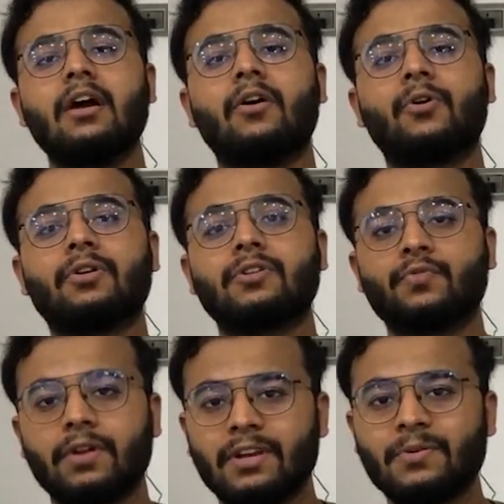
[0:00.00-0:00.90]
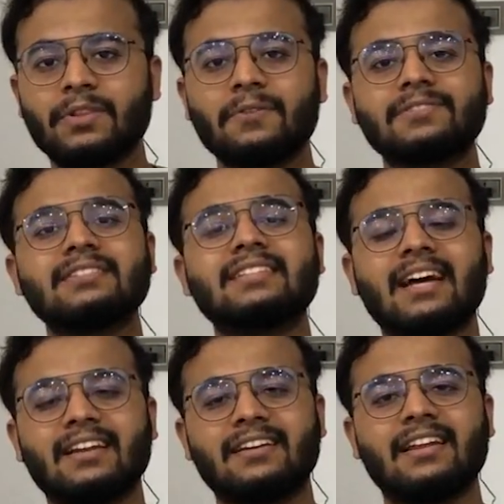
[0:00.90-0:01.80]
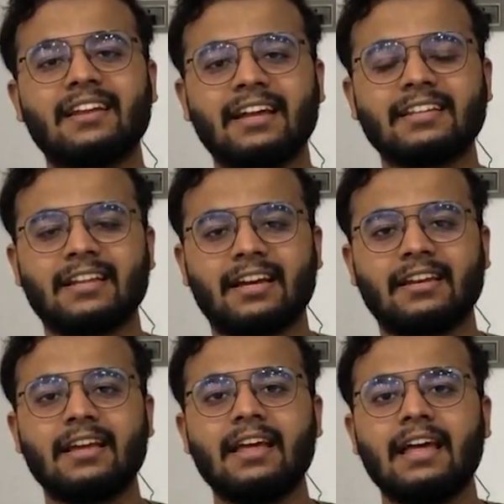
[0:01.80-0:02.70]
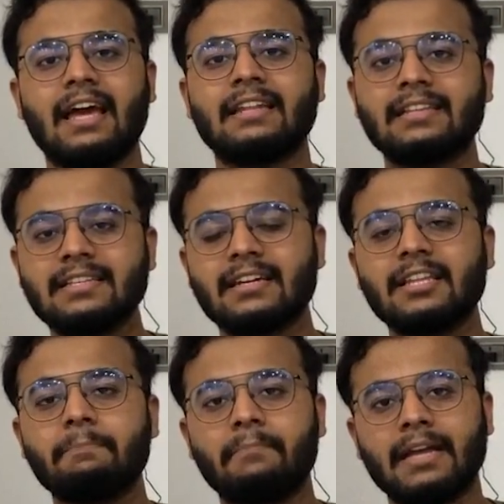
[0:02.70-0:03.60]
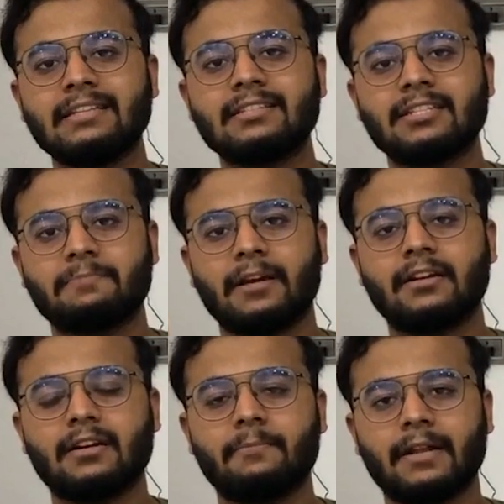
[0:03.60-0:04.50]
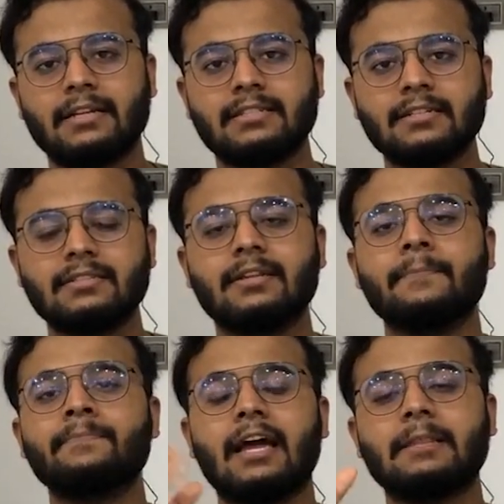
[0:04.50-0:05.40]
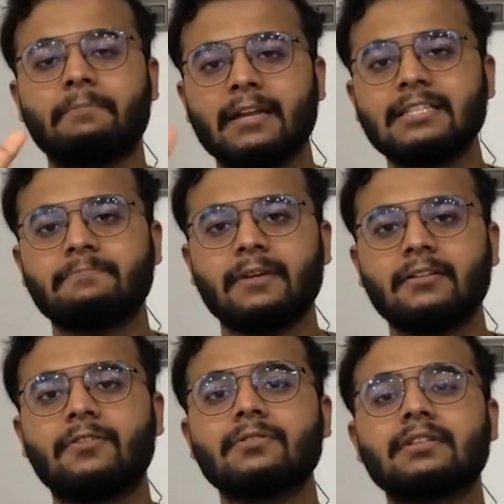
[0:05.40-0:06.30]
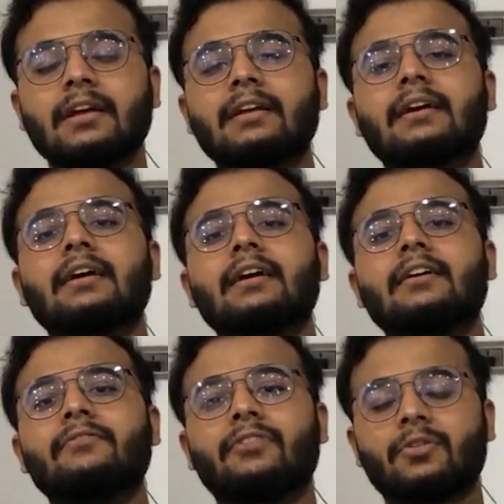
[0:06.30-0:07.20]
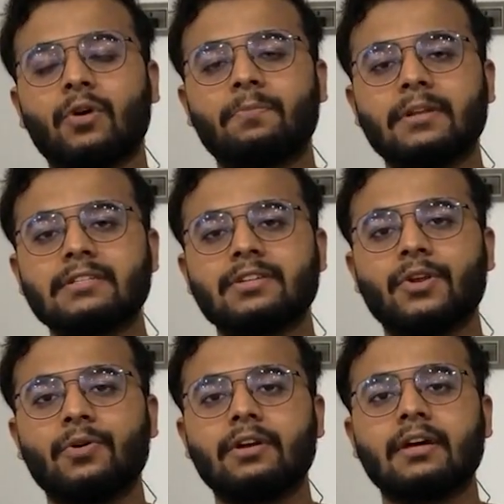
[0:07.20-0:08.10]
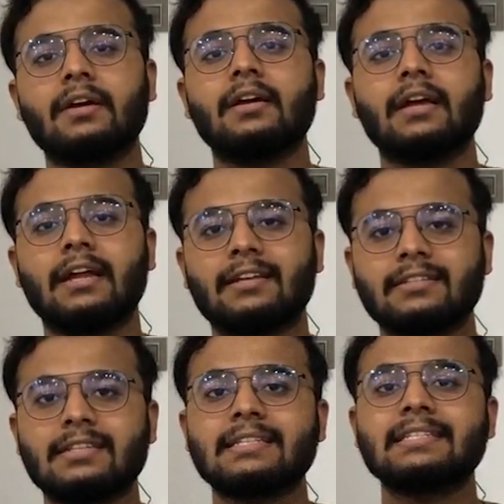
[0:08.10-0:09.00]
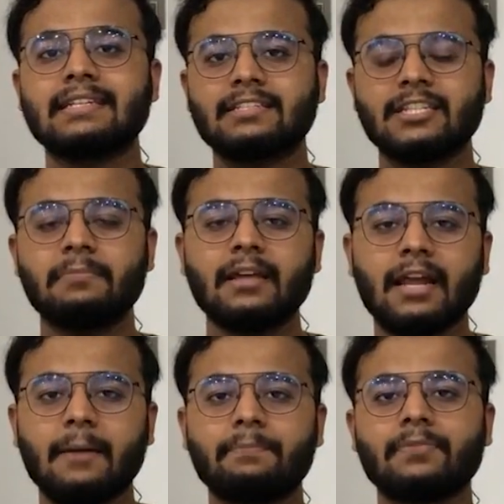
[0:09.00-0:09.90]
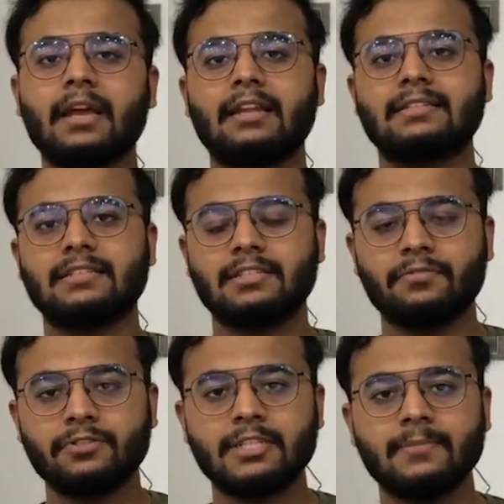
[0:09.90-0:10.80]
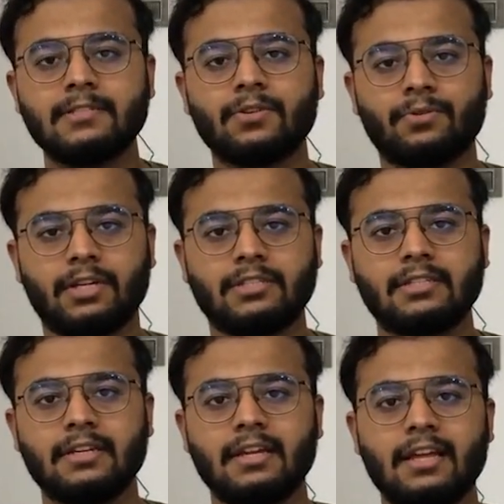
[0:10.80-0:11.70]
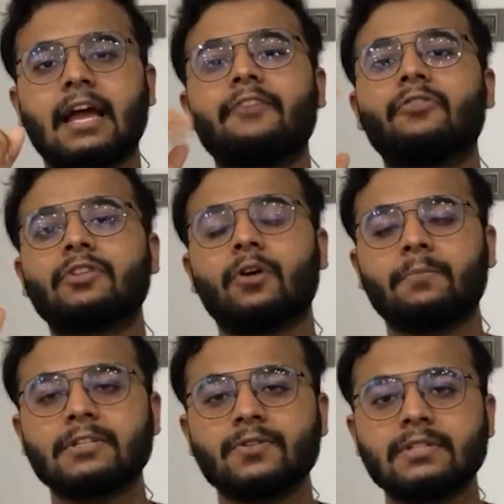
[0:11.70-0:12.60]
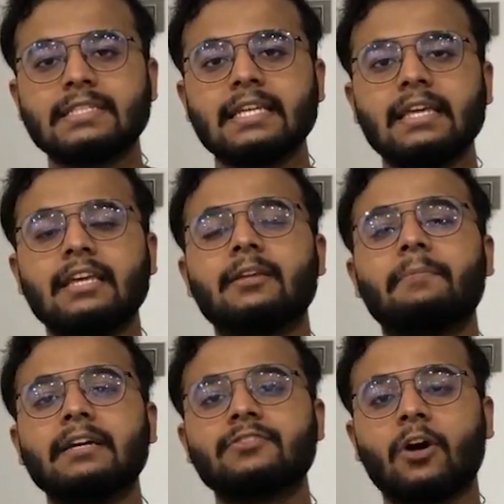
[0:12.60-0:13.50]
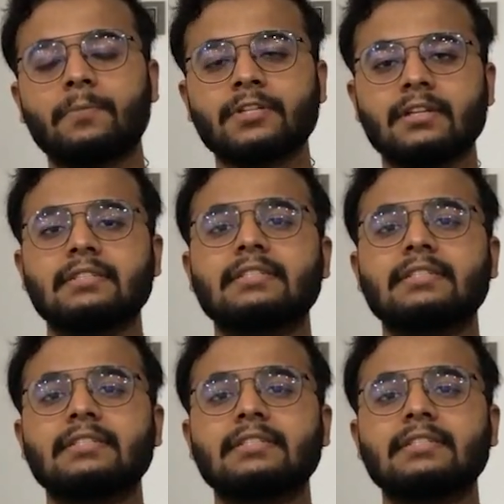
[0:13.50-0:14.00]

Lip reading: or 22,999. And these are the base spec pricings, and the base spec goes like, for the OnePlus Nord it is 6GB RAM and 64GB storage, and for the OnePlus Nord CE the base option is